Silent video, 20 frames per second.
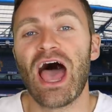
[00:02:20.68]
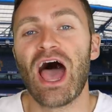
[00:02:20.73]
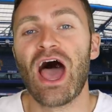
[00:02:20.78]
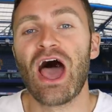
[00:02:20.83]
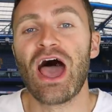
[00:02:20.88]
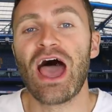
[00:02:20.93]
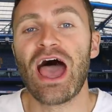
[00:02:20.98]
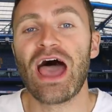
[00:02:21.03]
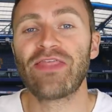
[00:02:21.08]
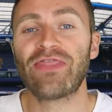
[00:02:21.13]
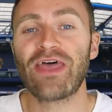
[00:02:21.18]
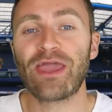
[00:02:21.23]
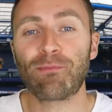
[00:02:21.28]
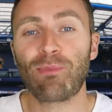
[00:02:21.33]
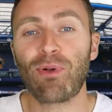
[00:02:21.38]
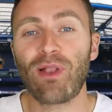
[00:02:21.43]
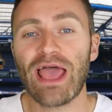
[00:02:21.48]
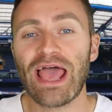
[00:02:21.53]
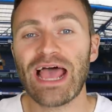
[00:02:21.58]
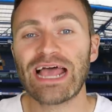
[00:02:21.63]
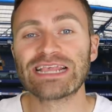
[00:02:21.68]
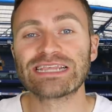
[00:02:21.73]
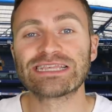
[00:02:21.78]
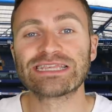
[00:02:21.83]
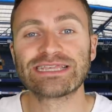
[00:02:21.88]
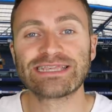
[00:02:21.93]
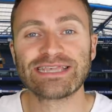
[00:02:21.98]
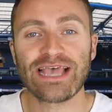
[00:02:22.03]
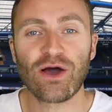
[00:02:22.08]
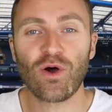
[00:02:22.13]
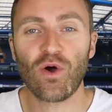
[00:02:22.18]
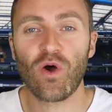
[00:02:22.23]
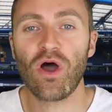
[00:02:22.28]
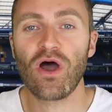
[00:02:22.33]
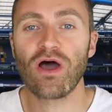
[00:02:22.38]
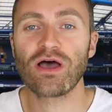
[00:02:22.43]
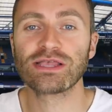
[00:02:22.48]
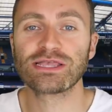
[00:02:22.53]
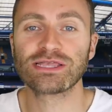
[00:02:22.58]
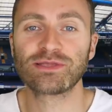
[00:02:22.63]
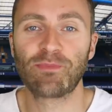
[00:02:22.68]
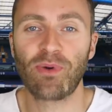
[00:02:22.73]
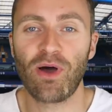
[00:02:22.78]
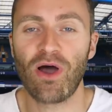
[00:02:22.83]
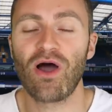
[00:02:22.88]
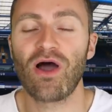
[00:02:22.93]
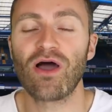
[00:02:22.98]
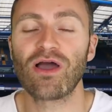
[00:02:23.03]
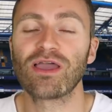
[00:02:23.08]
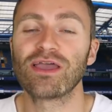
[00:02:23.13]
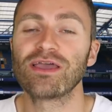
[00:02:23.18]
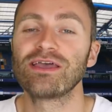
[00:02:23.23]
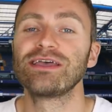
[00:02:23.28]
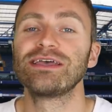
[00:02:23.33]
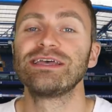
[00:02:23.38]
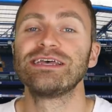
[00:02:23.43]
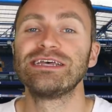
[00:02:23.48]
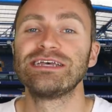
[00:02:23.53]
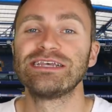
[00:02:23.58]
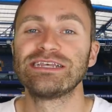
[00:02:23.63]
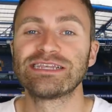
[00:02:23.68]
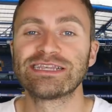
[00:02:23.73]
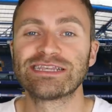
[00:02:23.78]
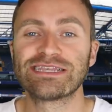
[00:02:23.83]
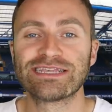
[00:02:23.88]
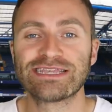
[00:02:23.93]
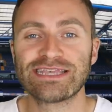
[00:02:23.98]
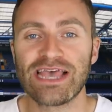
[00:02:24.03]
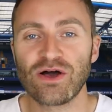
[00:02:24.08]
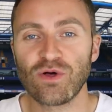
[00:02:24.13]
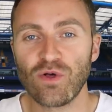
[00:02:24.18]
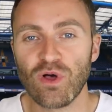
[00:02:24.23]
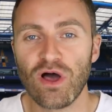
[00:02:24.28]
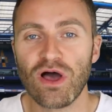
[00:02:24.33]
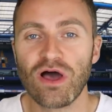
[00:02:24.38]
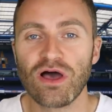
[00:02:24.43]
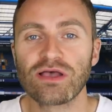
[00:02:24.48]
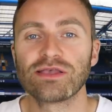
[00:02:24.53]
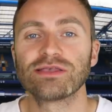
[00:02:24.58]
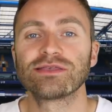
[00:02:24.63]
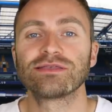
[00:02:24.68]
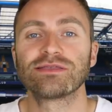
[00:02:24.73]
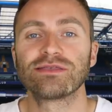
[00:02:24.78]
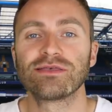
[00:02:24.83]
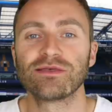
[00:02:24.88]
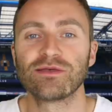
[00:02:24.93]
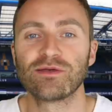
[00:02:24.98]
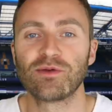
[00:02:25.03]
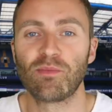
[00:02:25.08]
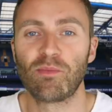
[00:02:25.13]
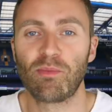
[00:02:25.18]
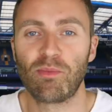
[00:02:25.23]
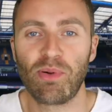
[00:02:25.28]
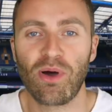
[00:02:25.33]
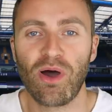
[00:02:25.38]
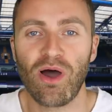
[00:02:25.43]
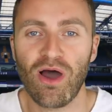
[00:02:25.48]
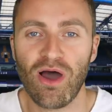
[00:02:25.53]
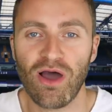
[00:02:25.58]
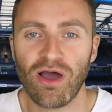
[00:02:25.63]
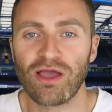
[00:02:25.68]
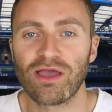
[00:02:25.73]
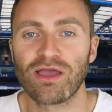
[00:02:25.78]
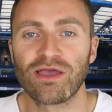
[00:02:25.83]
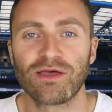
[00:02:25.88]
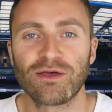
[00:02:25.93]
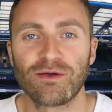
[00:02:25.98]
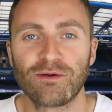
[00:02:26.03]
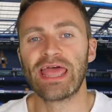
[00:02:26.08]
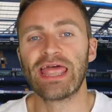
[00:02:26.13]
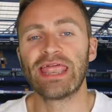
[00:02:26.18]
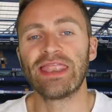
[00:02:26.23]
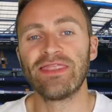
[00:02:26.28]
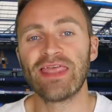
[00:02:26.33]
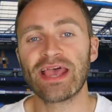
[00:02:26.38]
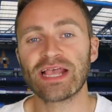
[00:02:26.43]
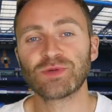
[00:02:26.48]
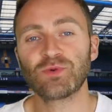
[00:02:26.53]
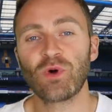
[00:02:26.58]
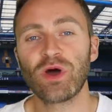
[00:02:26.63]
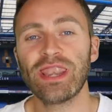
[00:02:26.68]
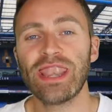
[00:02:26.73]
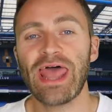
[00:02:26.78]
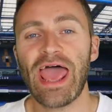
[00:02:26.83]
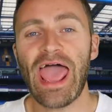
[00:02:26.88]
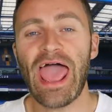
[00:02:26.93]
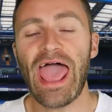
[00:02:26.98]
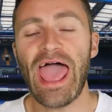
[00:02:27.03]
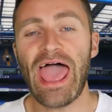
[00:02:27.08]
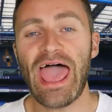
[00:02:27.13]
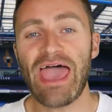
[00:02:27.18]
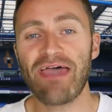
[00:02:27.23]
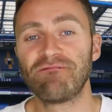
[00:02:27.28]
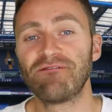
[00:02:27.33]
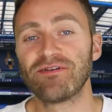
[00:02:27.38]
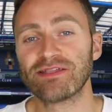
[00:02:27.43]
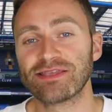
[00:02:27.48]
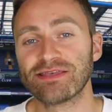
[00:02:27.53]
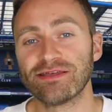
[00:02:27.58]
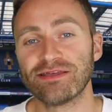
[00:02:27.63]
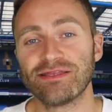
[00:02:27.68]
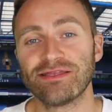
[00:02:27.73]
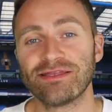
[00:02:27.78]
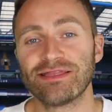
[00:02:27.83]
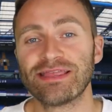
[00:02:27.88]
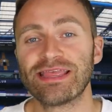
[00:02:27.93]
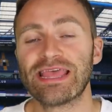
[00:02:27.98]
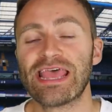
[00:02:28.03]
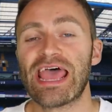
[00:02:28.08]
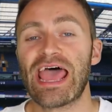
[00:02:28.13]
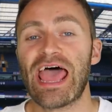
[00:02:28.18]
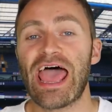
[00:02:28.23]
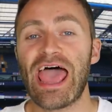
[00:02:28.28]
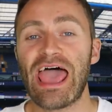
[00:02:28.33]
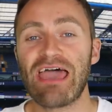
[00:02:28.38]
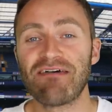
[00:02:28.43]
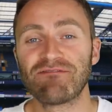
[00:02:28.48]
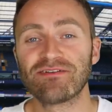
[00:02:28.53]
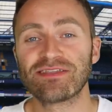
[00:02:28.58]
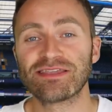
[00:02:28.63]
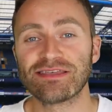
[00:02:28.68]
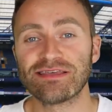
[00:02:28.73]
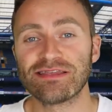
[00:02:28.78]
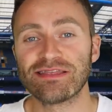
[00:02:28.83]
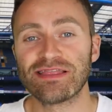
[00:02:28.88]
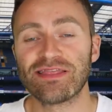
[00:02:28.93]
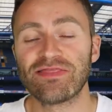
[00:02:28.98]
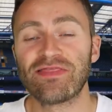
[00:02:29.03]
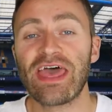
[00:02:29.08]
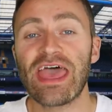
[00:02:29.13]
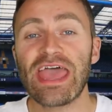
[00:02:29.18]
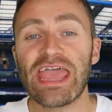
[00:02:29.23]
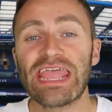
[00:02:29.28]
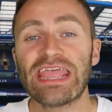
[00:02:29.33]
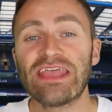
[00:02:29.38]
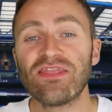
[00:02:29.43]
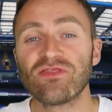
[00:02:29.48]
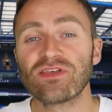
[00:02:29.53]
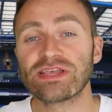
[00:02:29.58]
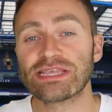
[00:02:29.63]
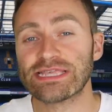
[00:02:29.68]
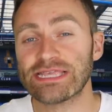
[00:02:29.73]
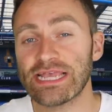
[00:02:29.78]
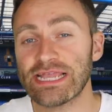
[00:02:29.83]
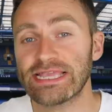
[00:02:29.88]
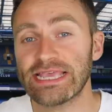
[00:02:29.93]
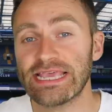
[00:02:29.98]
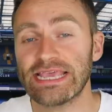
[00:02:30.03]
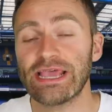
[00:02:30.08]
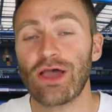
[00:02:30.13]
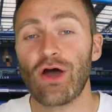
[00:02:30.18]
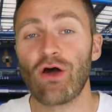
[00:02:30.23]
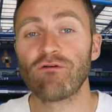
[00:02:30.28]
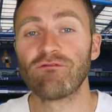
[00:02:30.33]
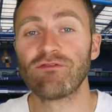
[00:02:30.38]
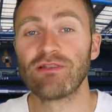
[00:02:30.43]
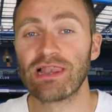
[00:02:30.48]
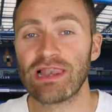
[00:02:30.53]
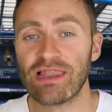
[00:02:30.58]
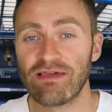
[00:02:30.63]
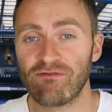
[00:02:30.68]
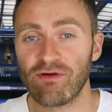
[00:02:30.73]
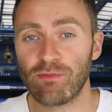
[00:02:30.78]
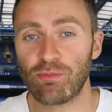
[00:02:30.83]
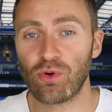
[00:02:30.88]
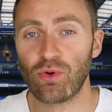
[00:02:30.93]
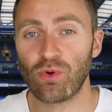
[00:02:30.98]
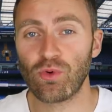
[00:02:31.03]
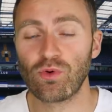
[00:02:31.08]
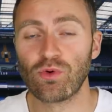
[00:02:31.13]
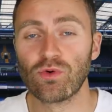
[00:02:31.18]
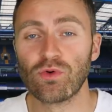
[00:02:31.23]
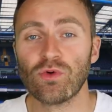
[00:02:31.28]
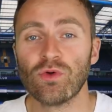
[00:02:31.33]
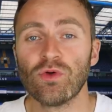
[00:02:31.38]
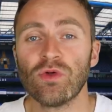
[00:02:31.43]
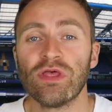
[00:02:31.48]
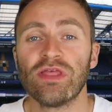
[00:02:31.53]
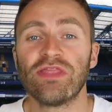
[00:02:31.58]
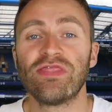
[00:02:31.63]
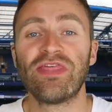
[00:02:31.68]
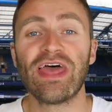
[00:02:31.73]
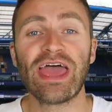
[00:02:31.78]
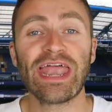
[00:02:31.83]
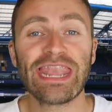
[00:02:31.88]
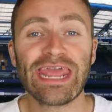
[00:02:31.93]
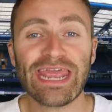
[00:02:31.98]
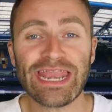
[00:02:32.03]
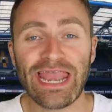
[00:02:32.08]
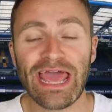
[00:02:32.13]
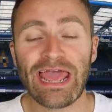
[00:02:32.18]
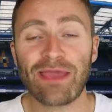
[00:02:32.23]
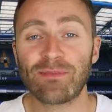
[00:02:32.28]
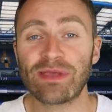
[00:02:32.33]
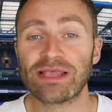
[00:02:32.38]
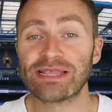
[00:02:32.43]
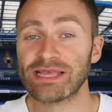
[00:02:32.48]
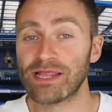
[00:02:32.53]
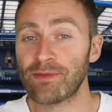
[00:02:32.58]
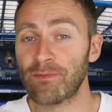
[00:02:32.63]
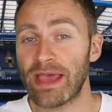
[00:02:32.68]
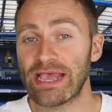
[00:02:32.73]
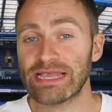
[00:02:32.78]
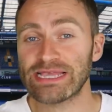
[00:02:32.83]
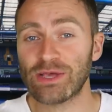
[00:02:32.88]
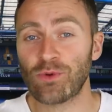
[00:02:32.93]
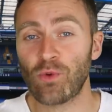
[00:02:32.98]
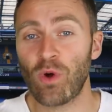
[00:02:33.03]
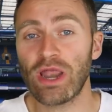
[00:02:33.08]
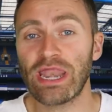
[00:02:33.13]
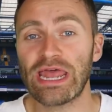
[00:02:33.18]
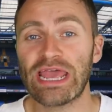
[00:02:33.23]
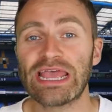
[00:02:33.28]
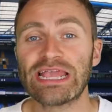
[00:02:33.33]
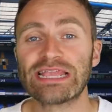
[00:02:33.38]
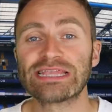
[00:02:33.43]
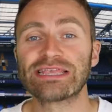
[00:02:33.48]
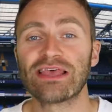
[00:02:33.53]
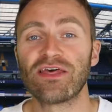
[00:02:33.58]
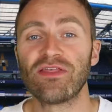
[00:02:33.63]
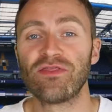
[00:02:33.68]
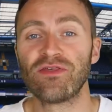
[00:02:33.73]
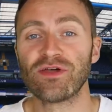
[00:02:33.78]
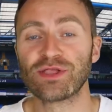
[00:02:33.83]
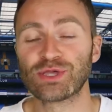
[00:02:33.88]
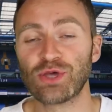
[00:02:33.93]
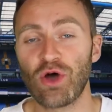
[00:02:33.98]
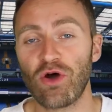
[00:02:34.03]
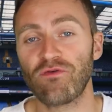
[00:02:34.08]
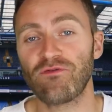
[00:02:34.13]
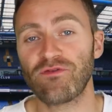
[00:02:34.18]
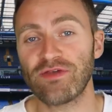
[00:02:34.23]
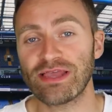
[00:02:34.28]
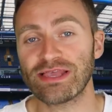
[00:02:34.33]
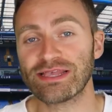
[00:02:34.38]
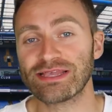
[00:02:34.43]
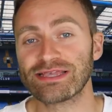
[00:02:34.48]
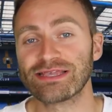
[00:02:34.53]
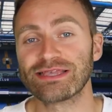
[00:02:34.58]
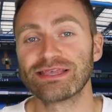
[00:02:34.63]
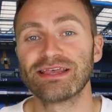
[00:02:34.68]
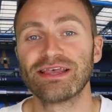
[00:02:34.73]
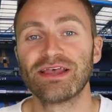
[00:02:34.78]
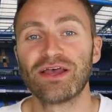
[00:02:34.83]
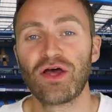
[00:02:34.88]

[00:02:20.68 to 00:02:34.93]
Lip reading: They play at Selhurst Park. Selhurst Park. Next one, Everton. Everton. They're in the city of Liverpool. Their nickname is an amazing one. It's the Toffees.